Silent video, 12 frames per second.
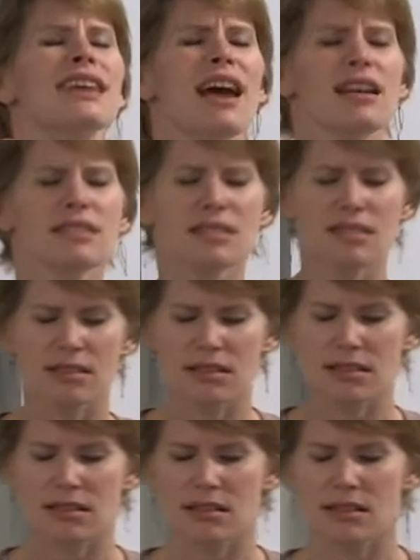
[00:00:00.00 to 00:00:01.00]
Yes,
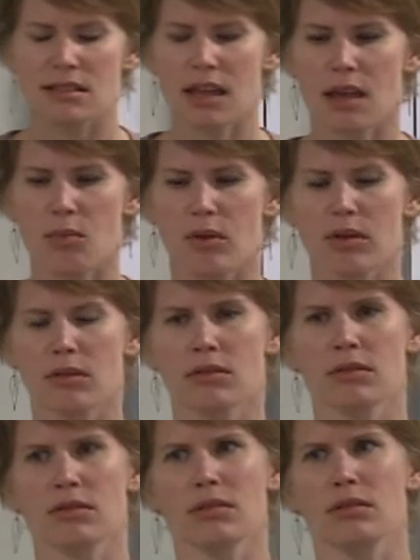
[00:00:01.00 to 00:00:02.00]
sleep.
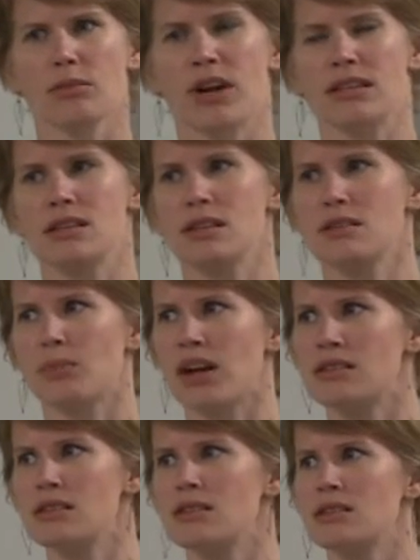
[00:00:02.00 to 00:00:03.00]
Precious,
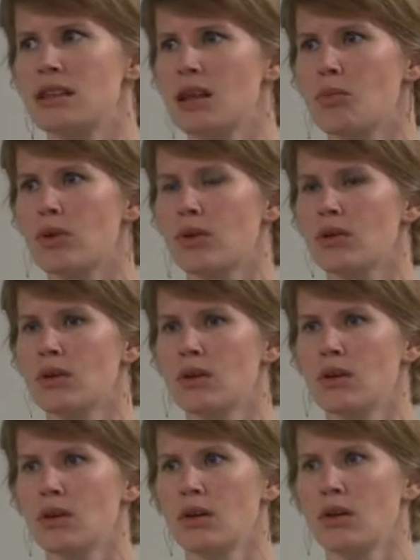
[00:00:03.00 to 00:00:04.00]
precious sleep.
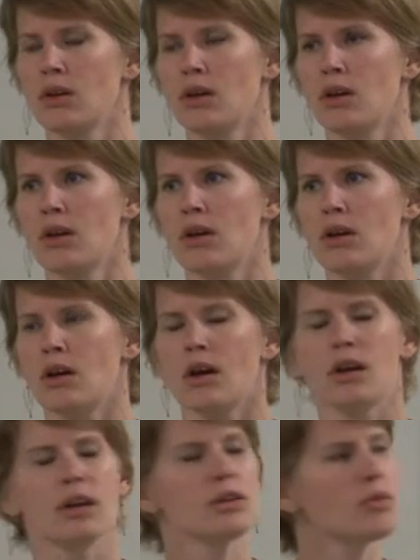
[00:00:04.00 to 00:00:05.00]

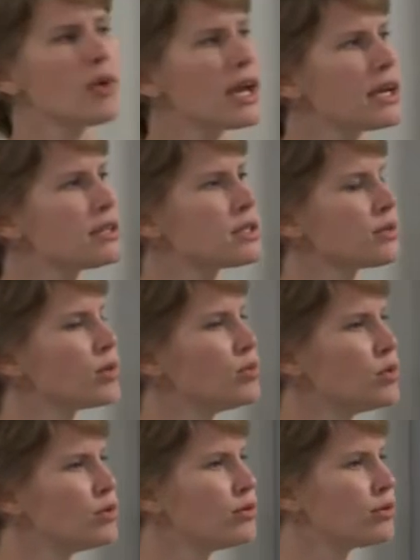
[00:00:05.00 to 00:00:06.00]
A good way to
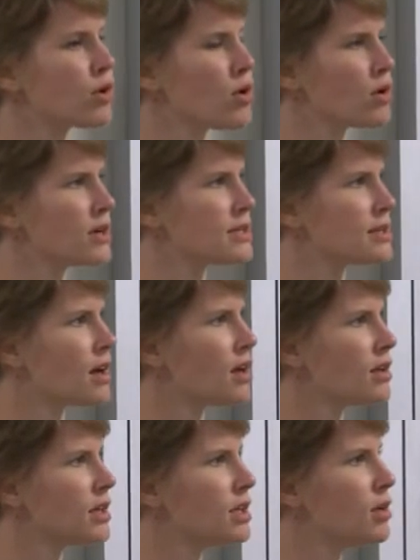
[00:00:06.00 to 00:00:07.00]
remove
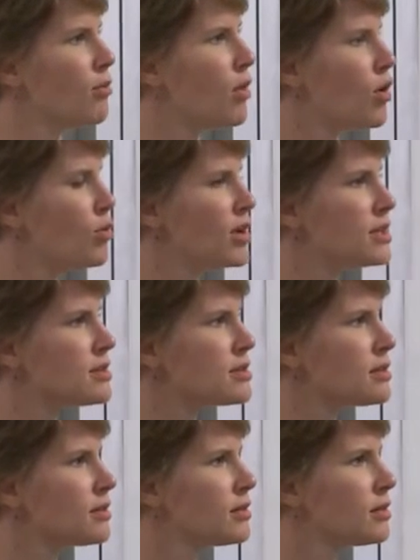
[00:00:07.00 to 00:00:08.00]
cortisol in the
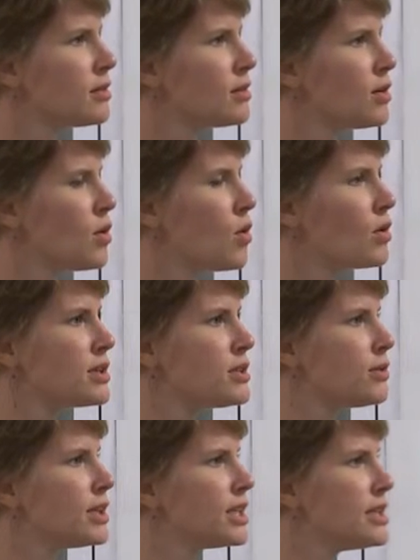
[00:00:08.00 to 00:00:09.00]
moment, or
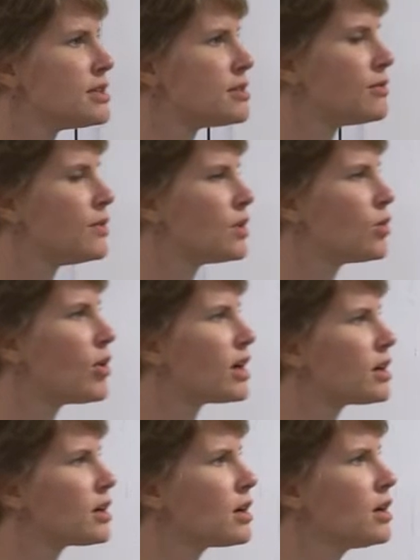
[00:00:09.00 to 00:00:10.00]
to at least feel
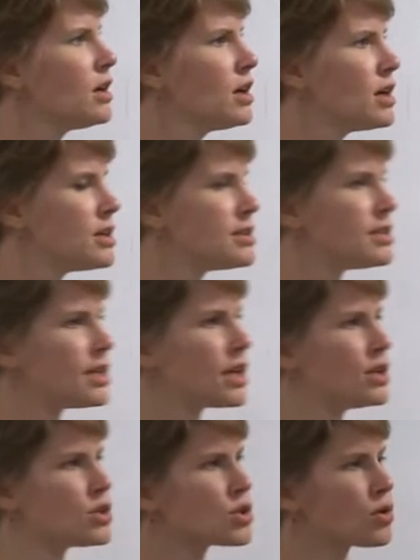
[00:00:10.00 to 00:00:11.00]
better, is to
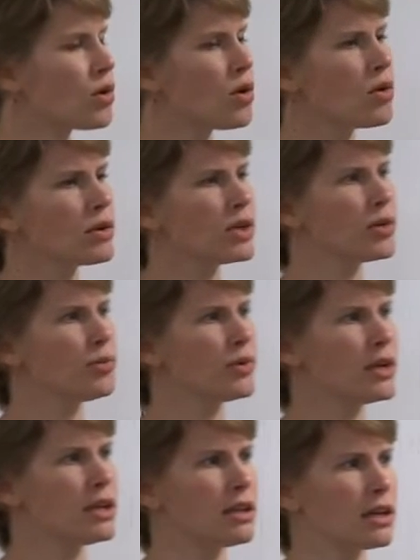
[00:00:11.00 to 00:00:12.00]
control your
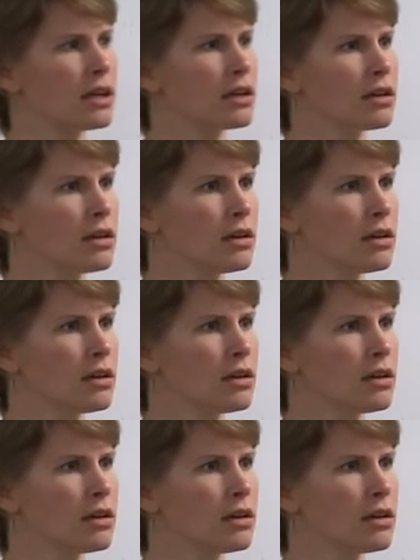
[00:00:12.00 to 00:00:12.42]
breathing.